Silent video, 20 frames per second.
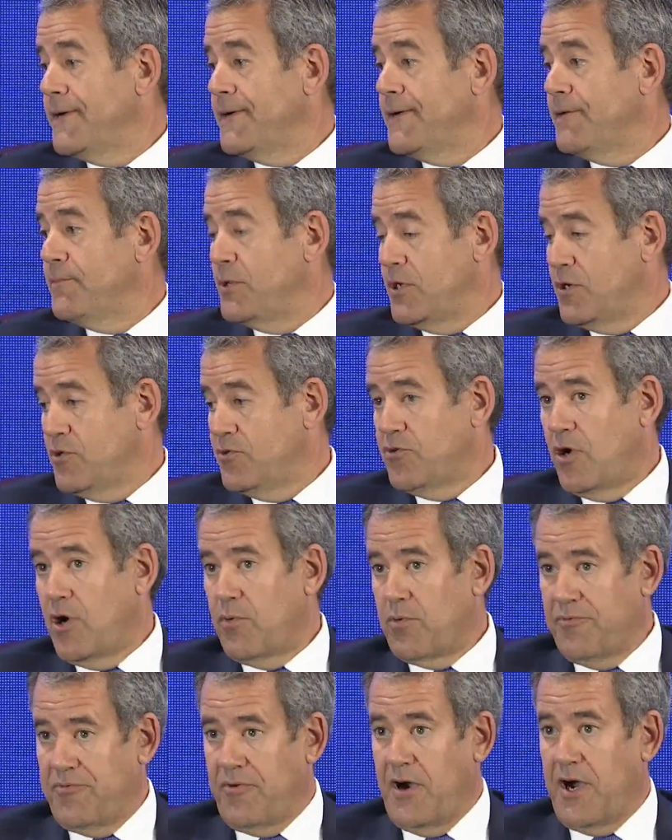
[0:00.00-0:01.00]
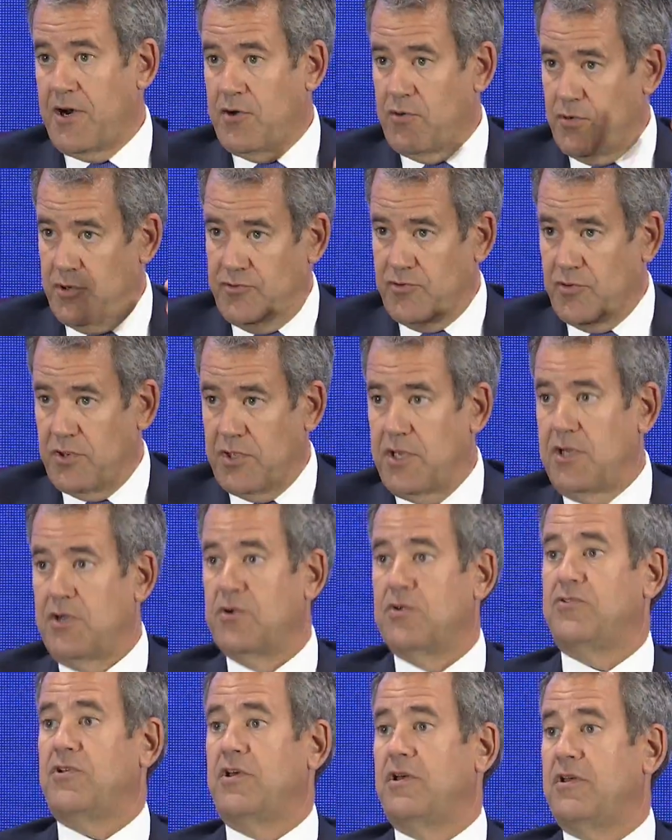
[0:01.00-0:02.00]
because our refineries are
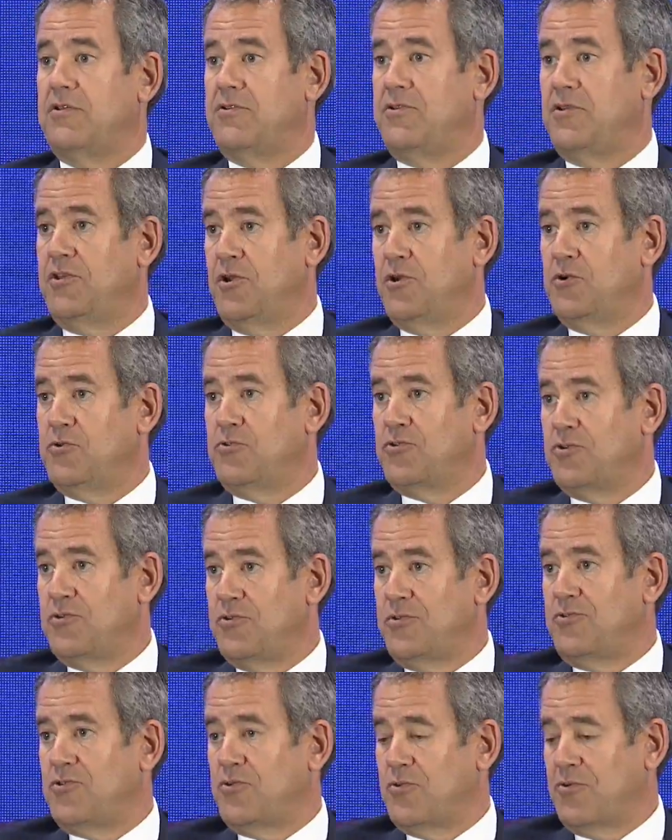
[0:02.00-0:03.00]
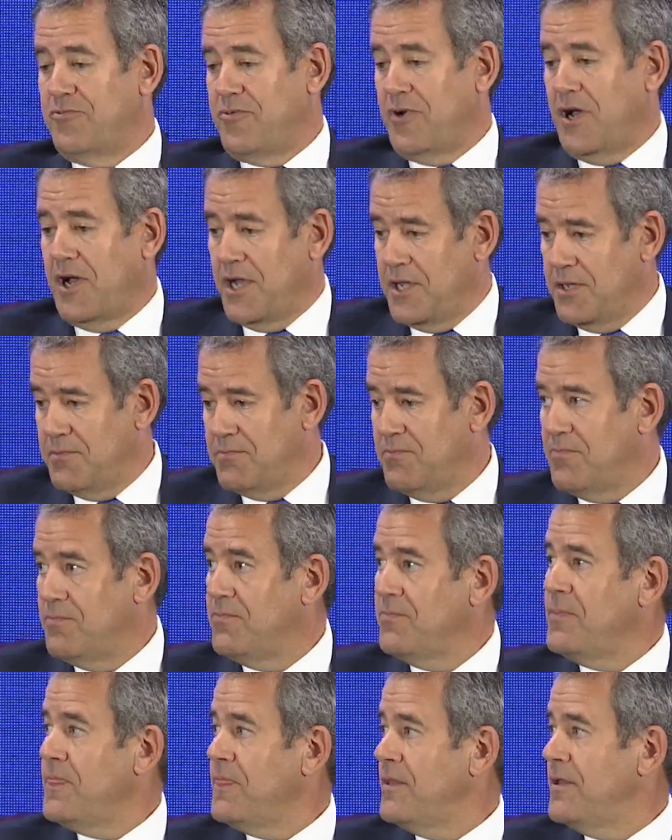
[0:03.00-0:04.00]
geared to, you know, to refine,
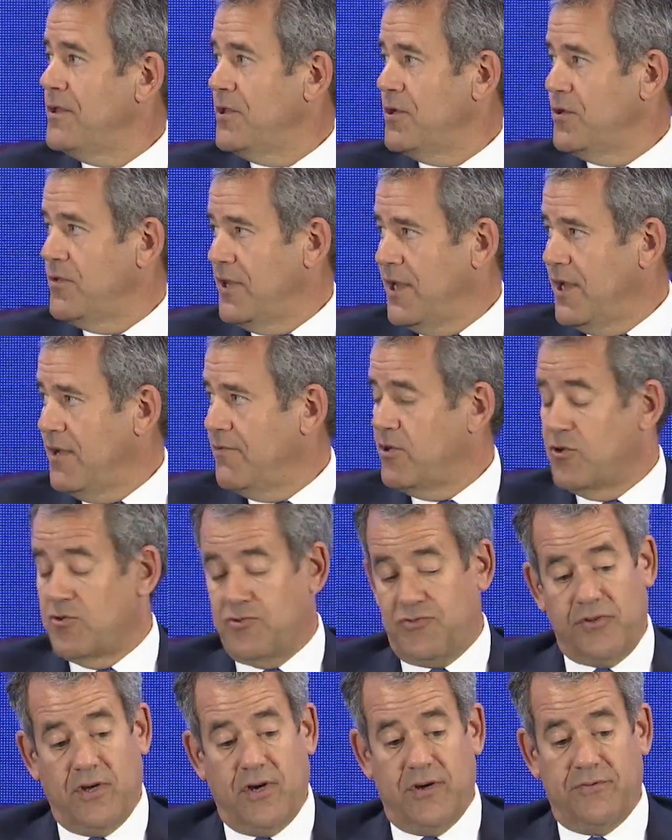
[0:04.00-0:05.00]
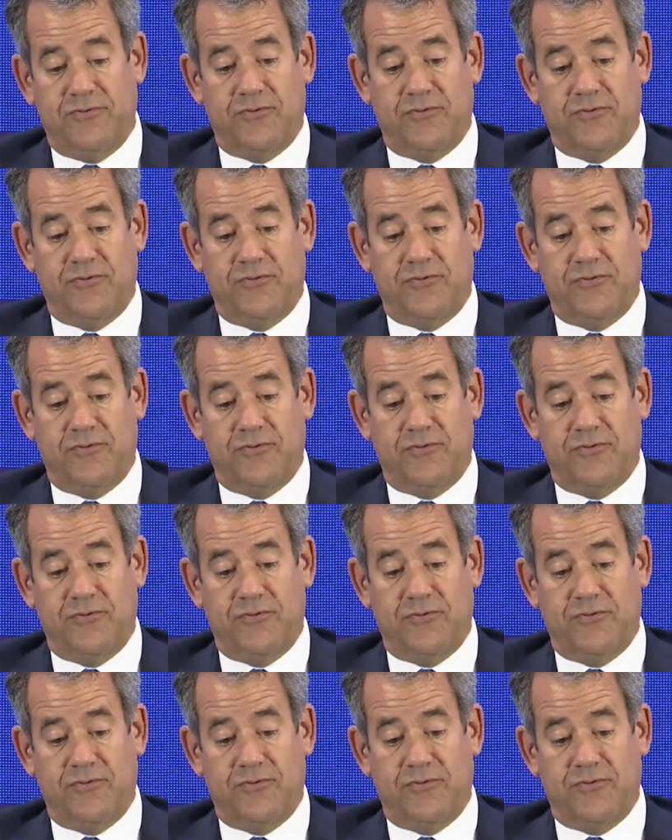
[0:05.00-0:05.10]
you know, the heavier stuff.